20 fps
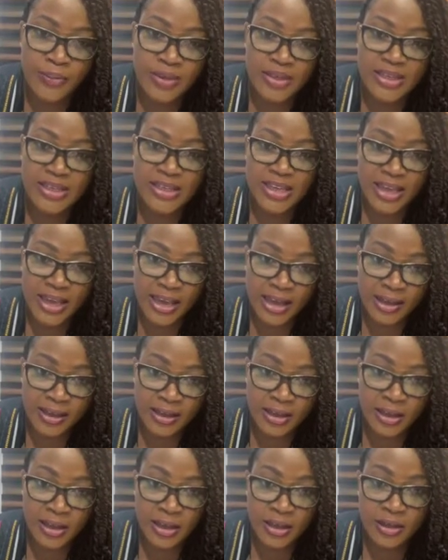year,
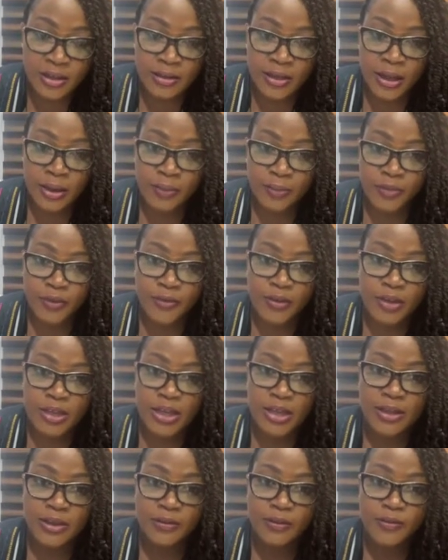for
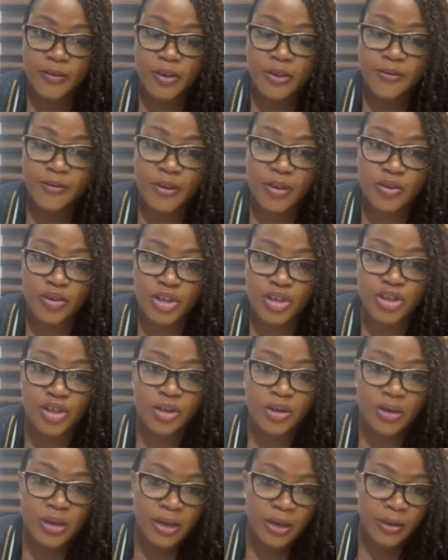the
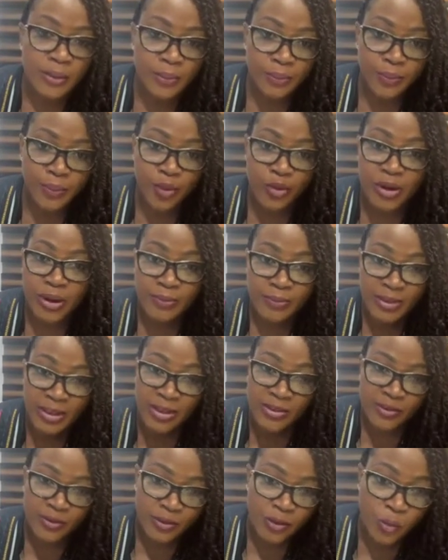foundation program,
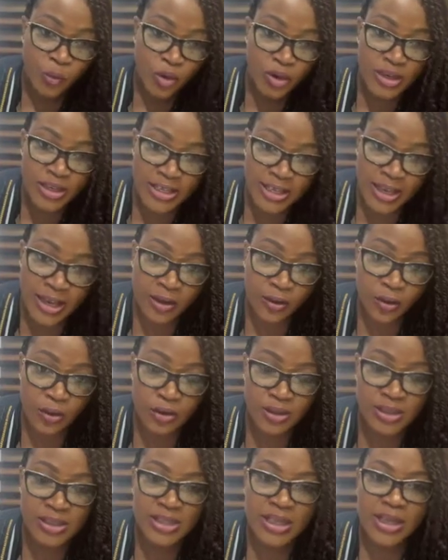the 1-year
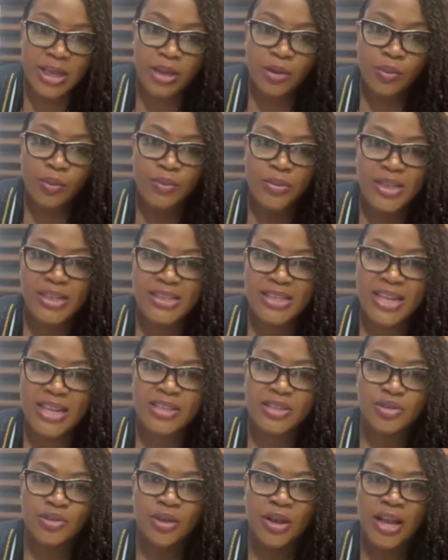course means
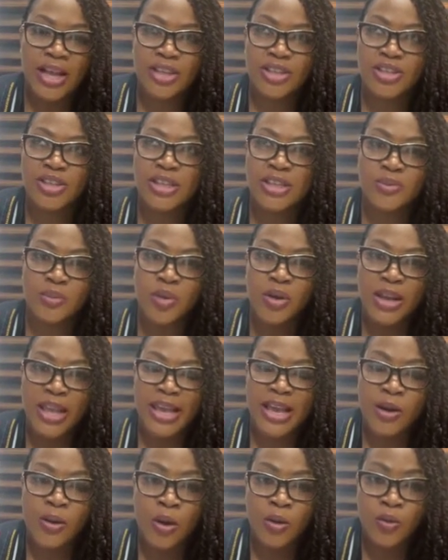that you're actually, it's more like
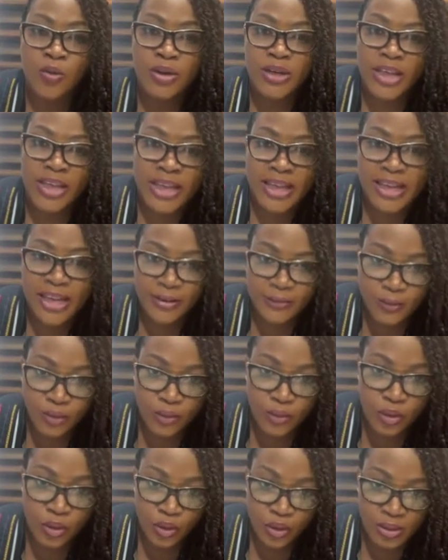our own A-level
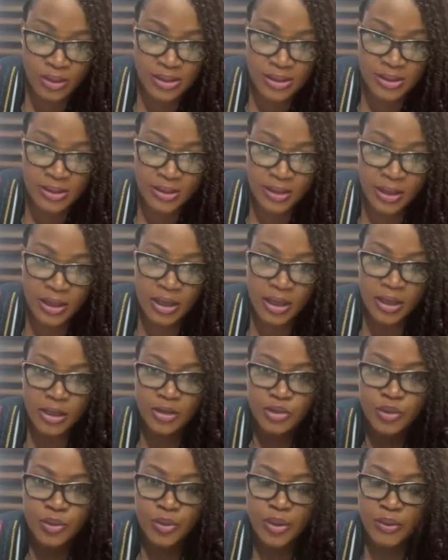course.
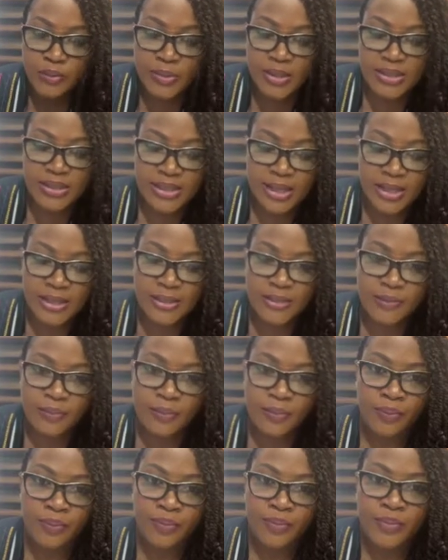So it means that
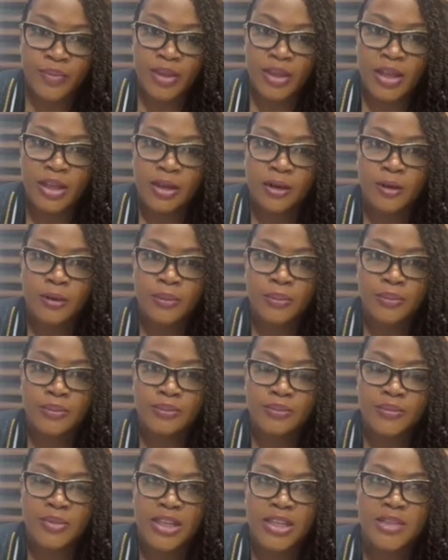
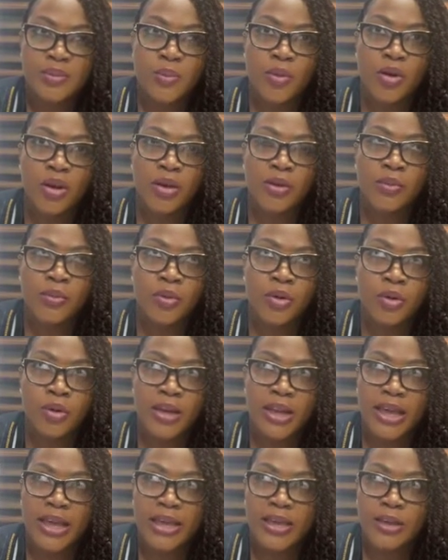it's more
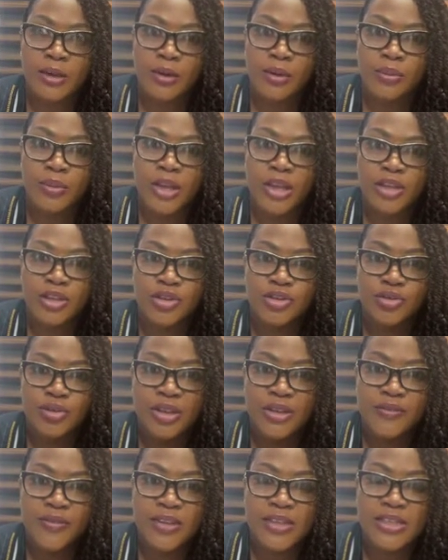like a
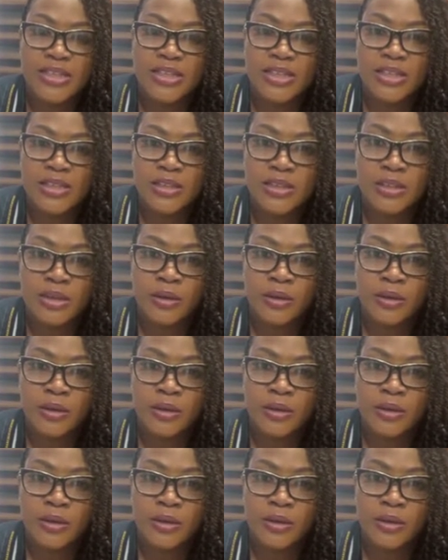university's